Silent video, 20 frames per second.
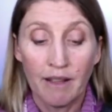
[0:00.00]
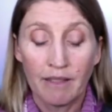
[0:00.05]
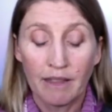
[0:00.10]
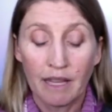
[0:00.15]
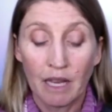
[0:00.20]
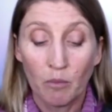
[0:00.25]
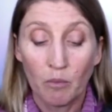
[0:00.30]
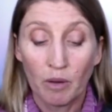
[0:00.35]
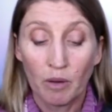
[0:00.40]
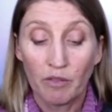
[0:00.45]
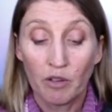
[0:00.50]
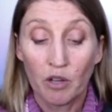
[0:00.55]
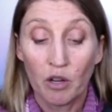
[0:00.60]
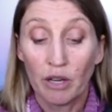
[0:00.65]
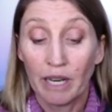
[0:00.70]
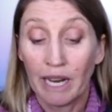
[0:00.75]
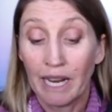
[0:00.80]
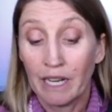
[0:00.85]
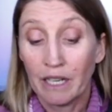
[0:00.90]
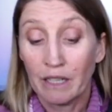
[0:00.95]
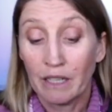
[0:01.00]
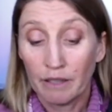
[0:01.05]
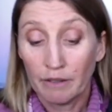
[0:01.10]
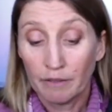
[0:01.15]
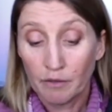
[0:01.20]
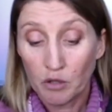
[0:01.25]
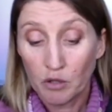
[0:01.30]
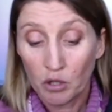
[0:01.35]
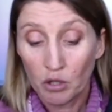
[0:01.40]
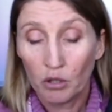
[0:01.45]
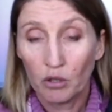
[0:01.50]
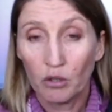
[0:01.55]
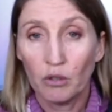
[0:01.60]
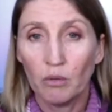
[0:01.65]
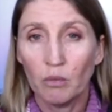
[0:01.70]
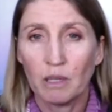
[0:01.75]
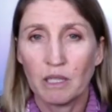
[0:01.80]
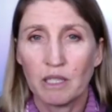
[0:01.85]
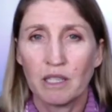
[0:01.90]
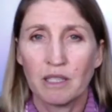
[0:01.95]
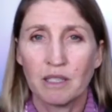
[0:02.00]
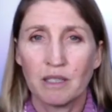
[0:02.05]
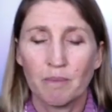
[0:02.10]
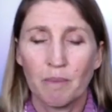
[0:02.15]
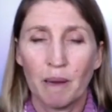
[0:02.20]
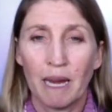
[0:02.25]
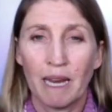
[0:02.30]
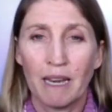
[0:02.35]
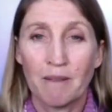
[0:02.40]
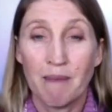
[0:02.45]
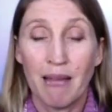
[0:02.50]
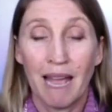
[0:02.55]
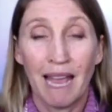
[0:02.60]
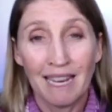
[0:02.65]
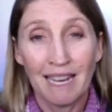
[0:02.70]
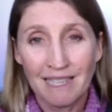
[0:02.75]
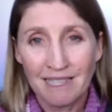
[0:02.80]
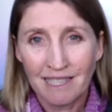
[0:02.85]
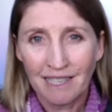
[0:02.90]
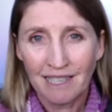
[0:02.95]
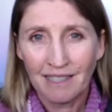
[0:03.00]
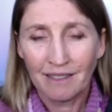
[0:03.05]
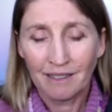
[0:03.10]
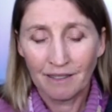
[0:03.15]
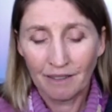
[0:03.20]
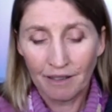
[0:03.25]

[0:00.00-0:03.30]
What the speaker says: Then we've got NRF2, which has been amazing.